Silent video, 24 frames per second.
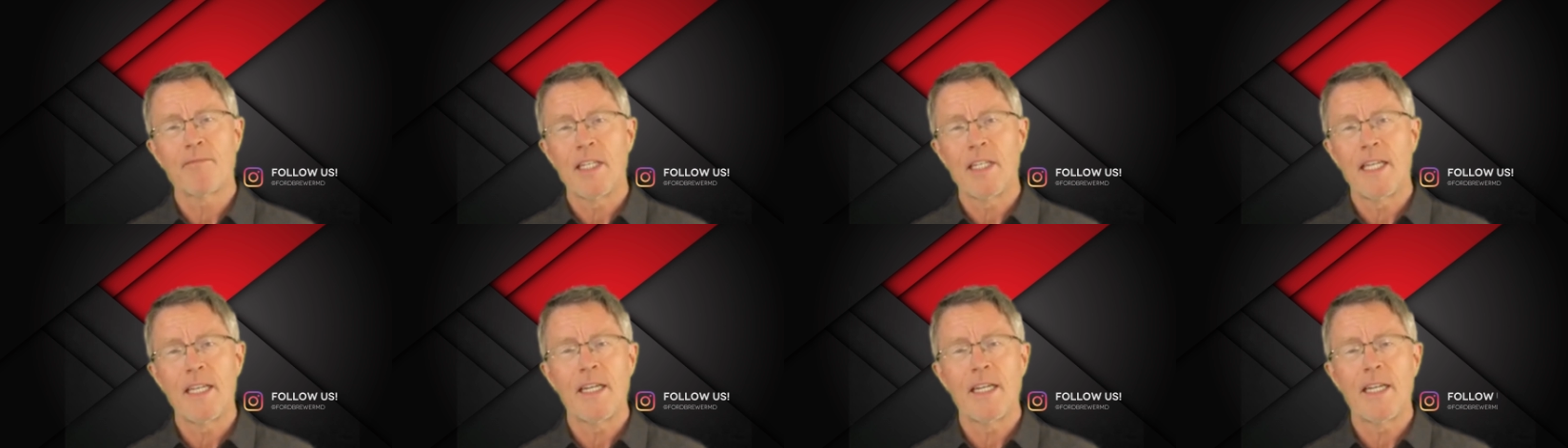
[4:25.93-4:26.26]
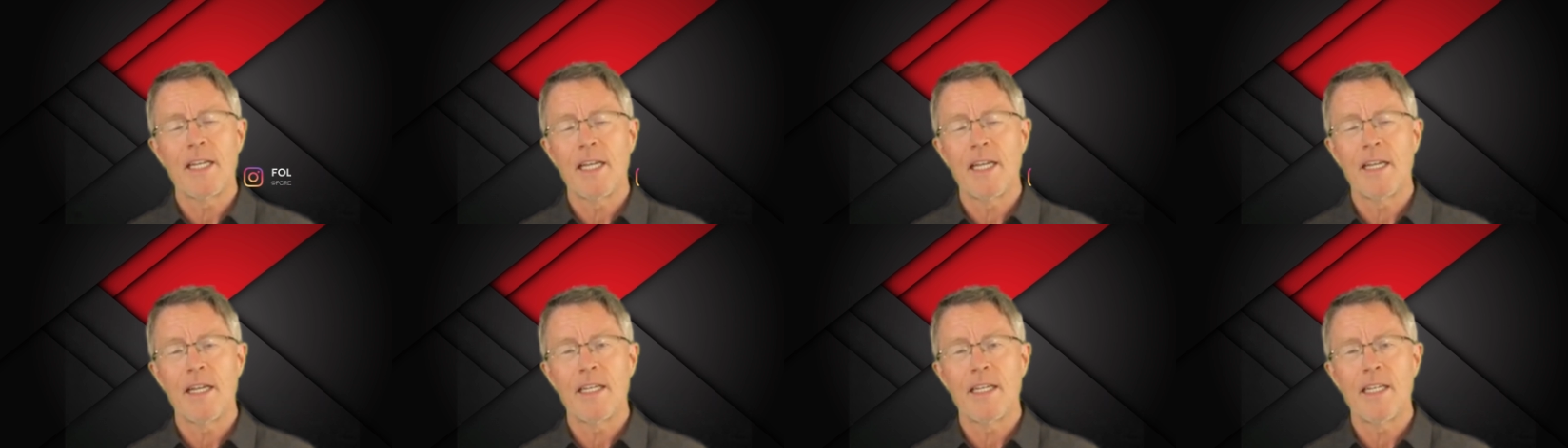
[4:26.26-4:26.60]

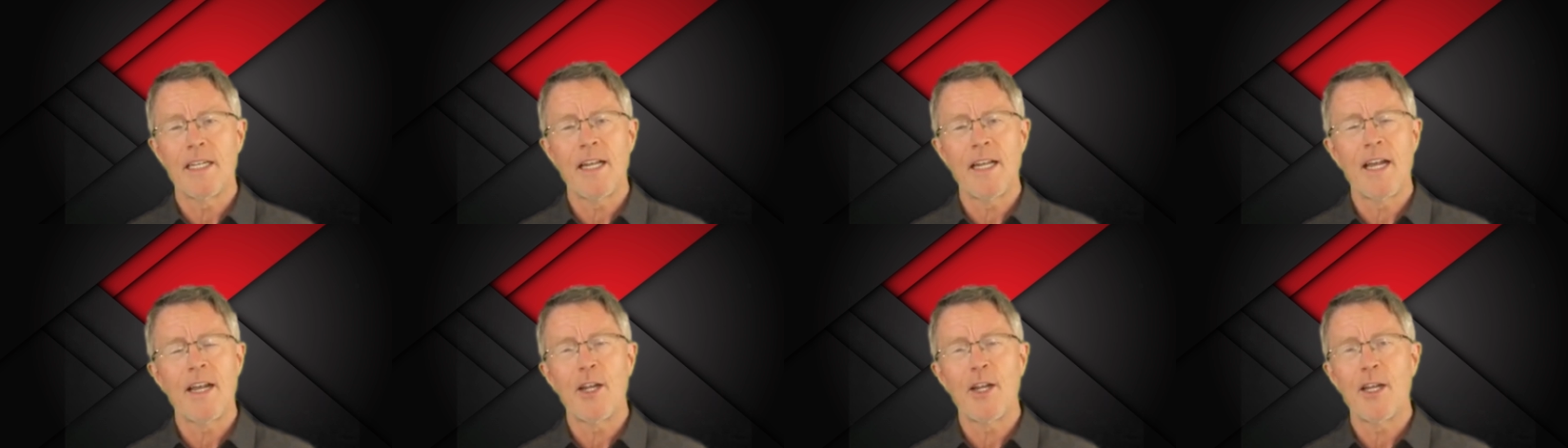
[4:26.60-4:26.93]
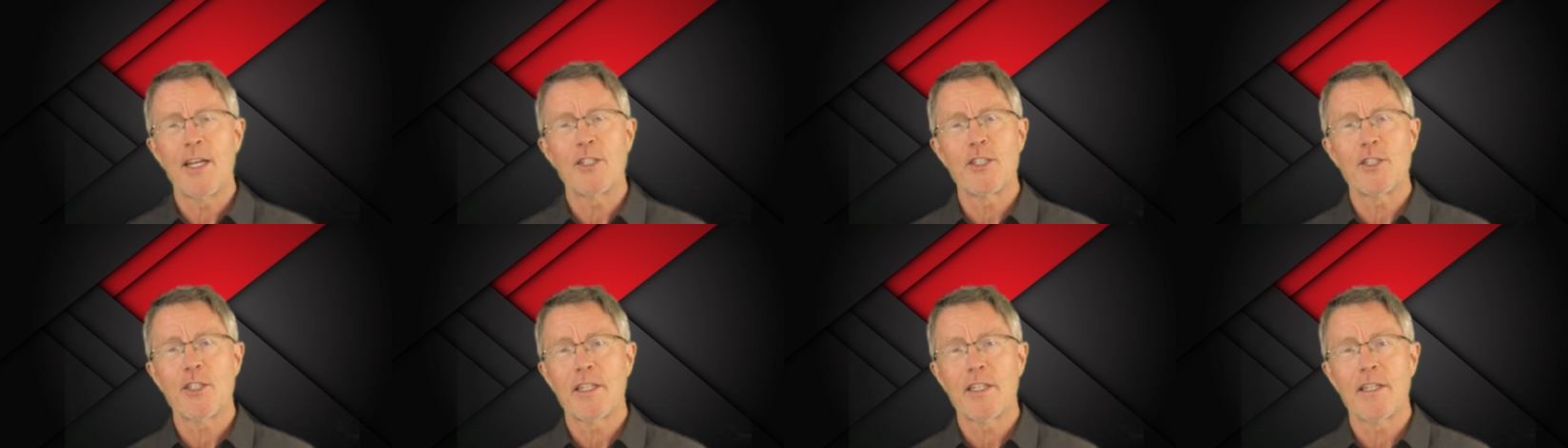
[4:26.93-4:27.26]

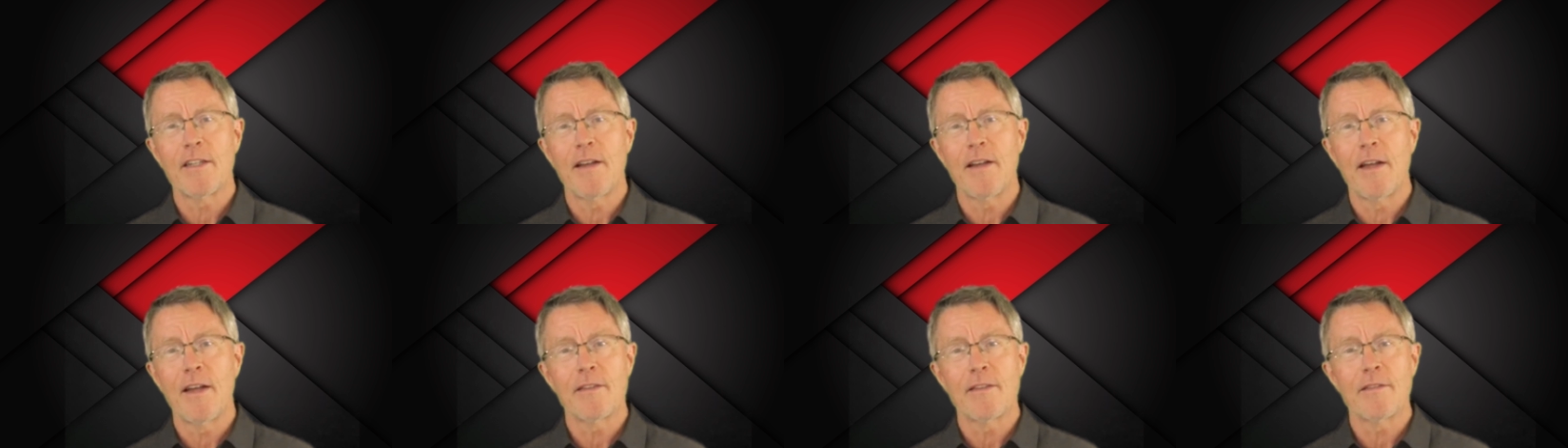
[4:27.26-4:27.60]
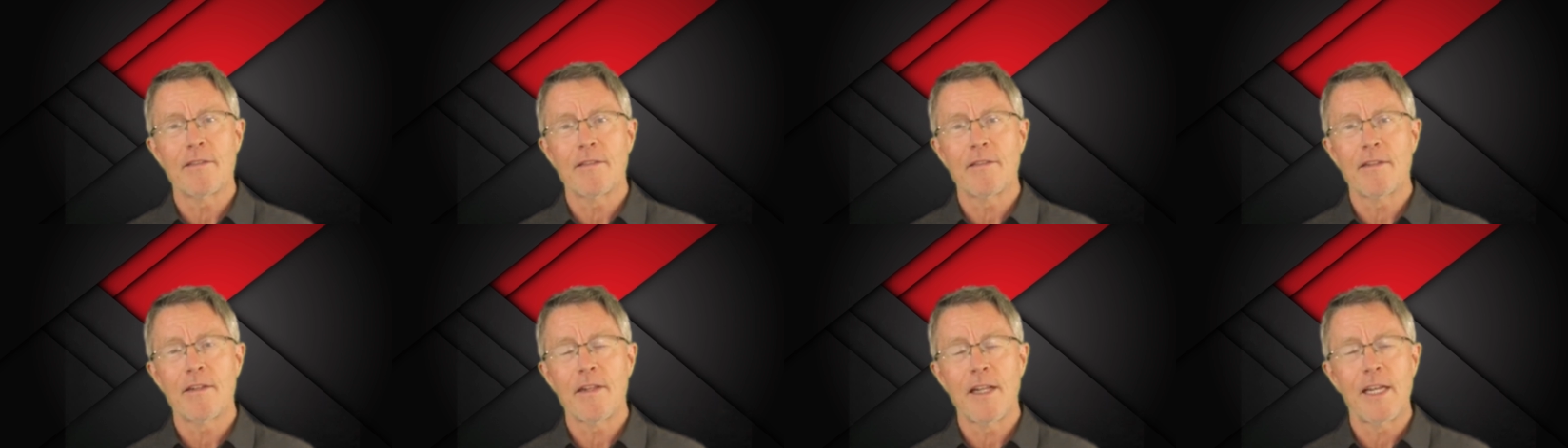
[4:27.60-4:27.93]
NIH cannot
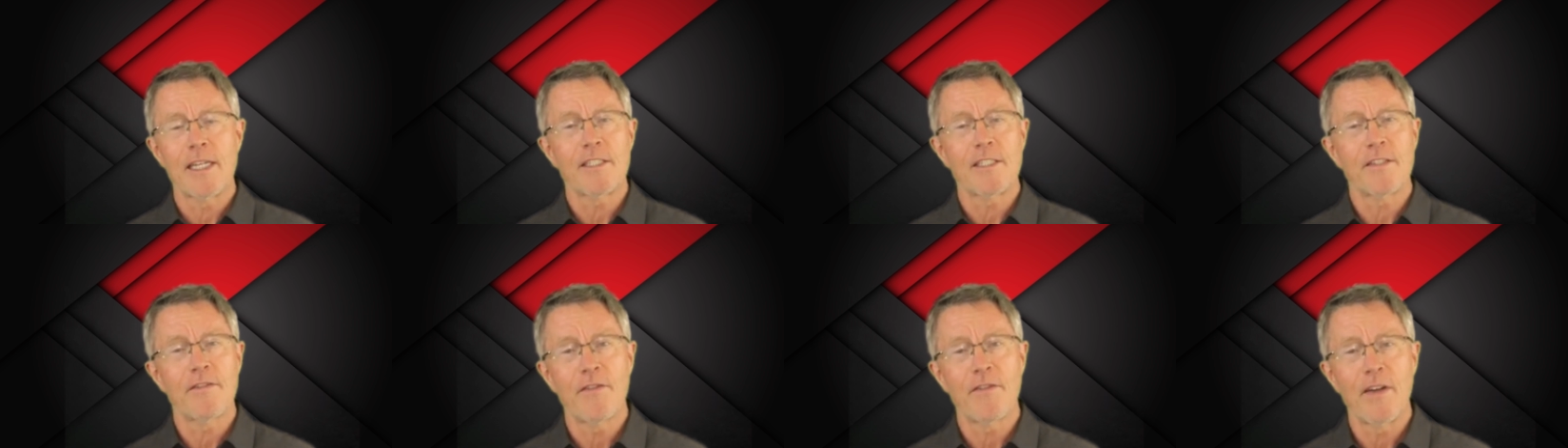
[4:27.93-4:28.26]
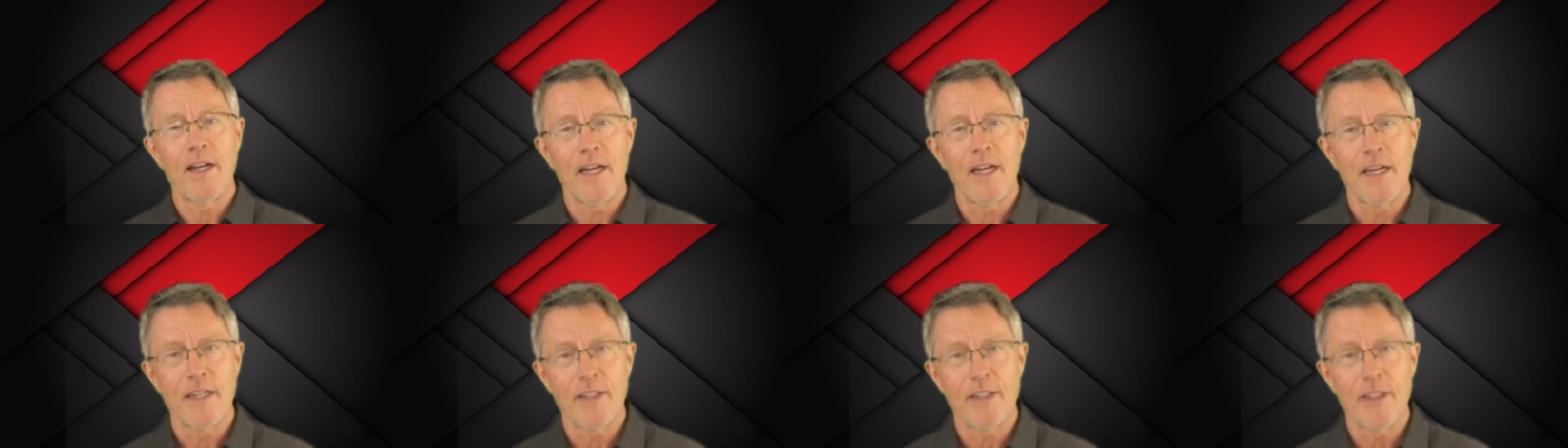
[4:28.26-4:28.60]

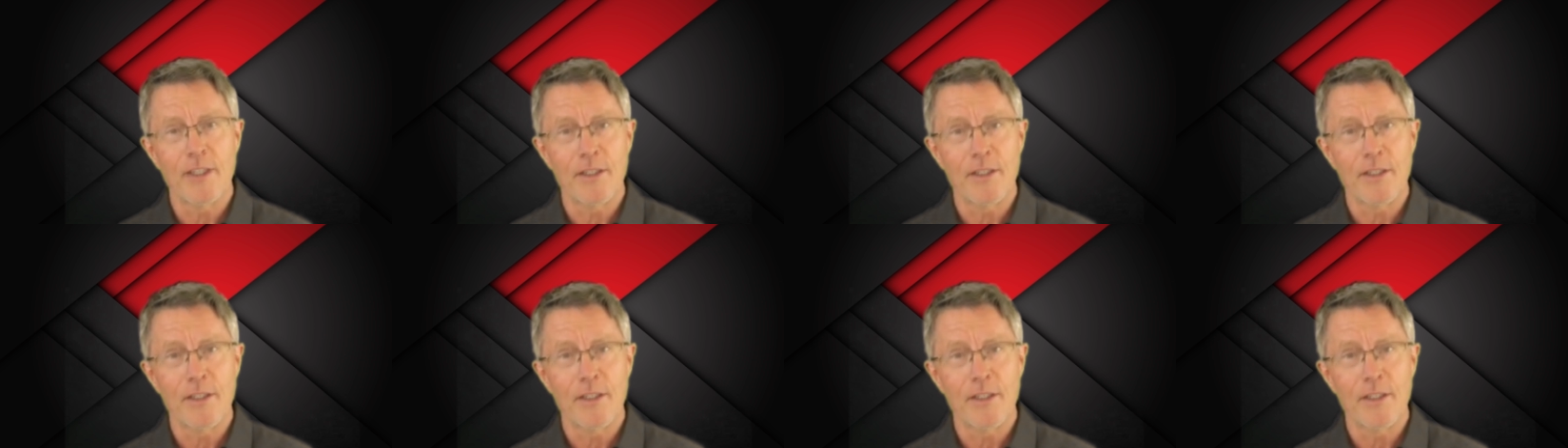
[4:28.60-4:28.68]
classify